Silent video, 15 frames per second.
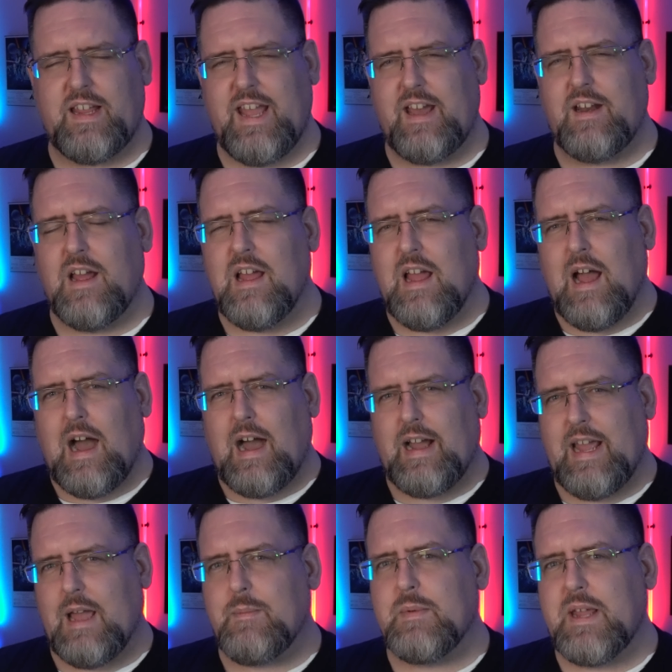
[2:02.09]
Again,
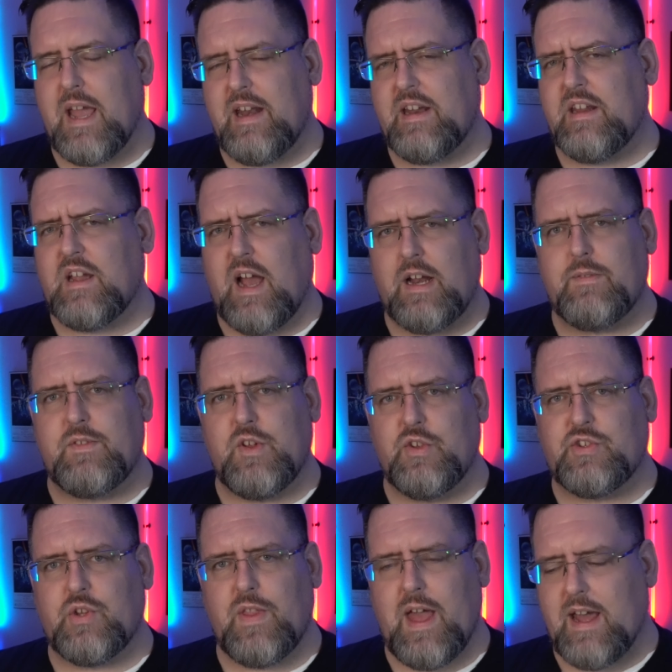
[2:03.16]
I am getting kind of
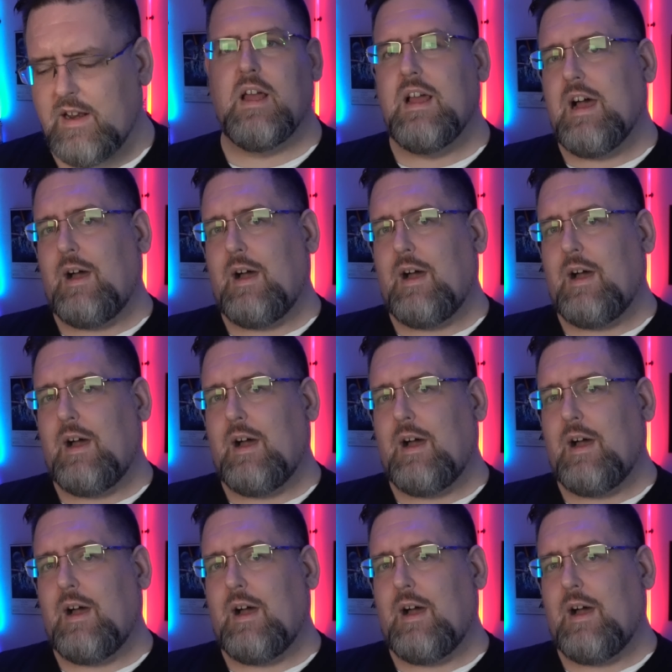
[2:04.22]
used to that.